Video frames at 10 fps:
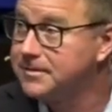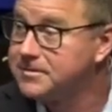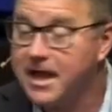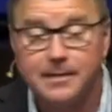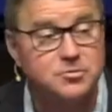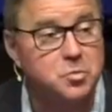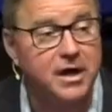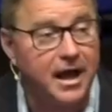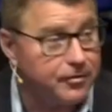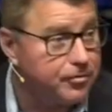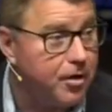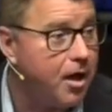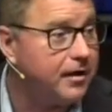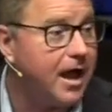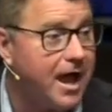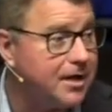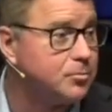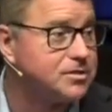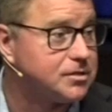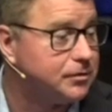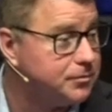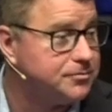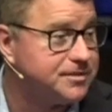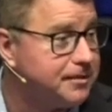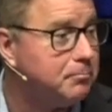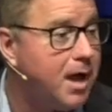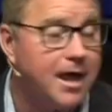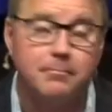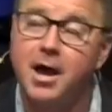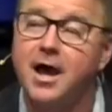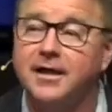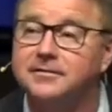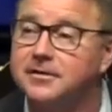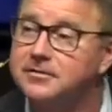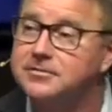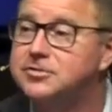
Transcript: Times when I thought I was losing my mind under the